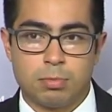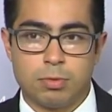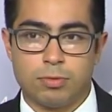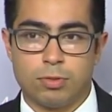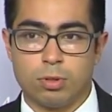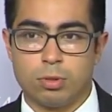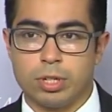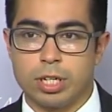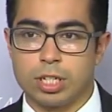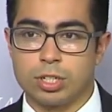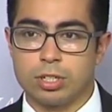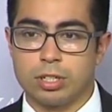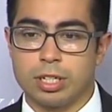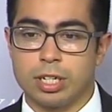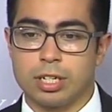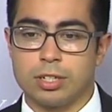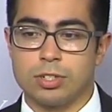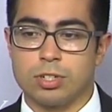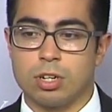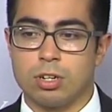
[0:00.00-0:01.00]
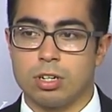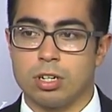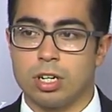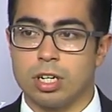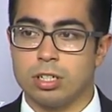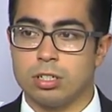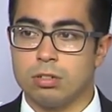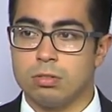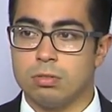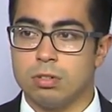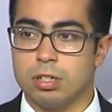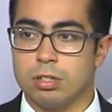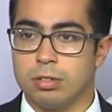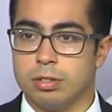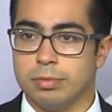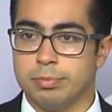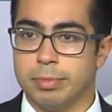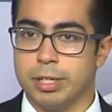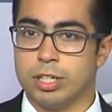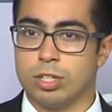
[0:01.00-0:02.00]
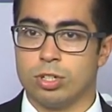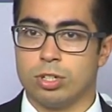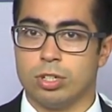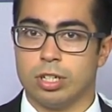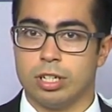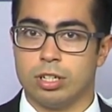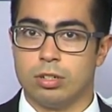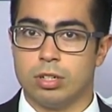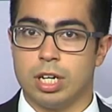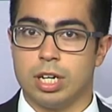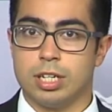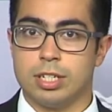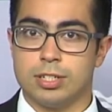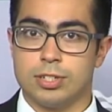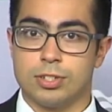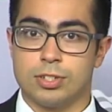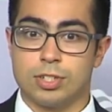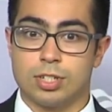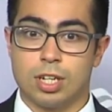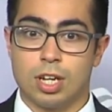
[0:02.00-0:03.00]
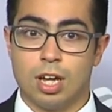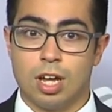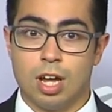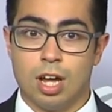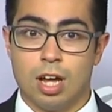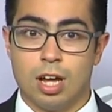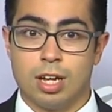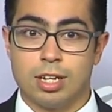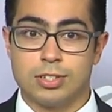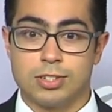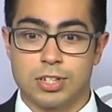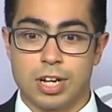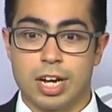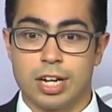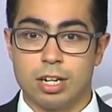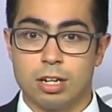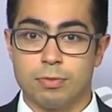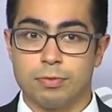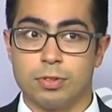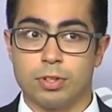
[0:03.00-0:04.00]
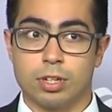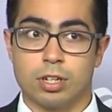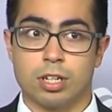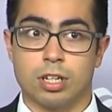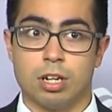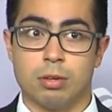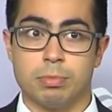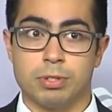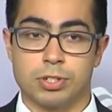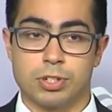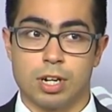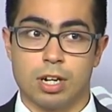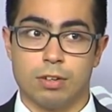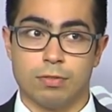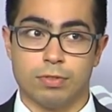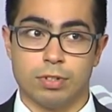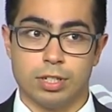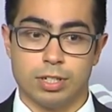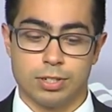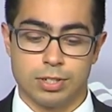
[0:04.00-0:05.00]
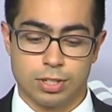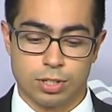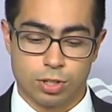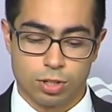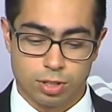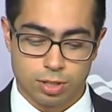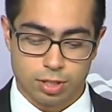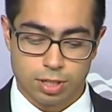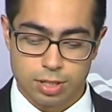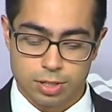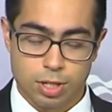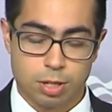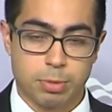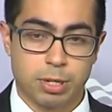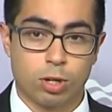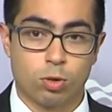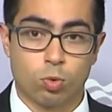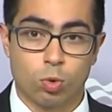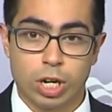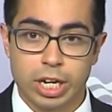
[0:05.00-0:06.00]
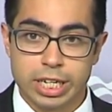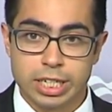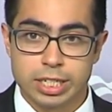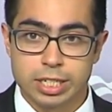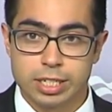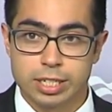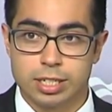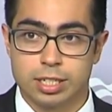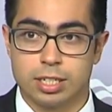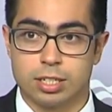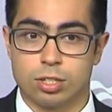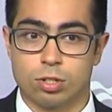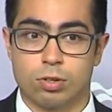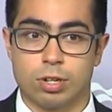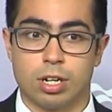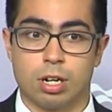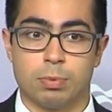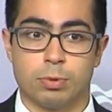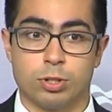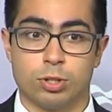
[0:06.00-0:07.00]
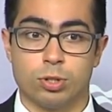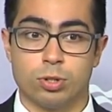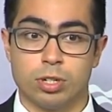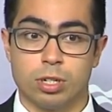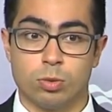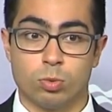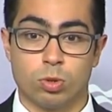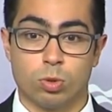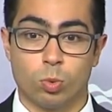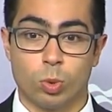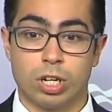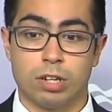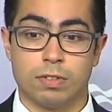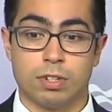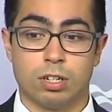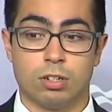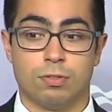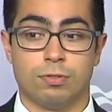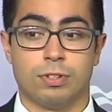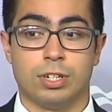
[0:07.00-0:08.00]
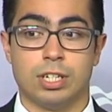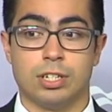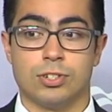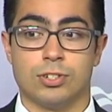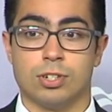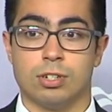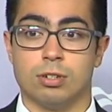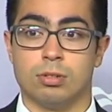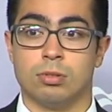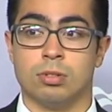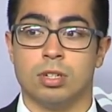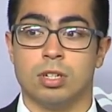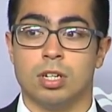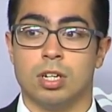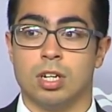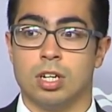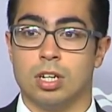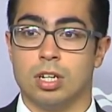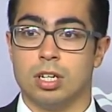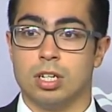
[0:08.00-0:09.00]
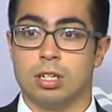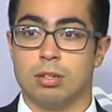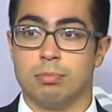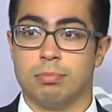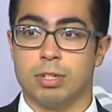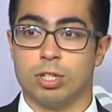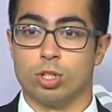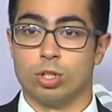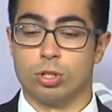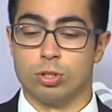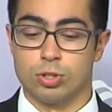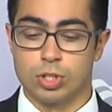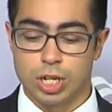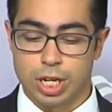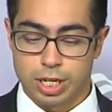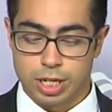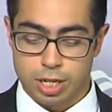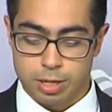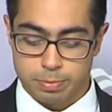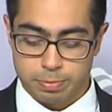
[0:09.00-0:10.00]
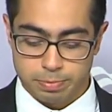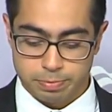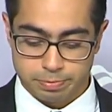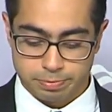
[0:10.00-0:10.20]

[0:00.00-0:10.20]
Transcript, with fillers: Before we actually get started, I do want to make sure that you guys sign up for the Columbus Conference. It's, it's going to be great. It's a great opportunity. We're waiving your fee, so make sure you sign up.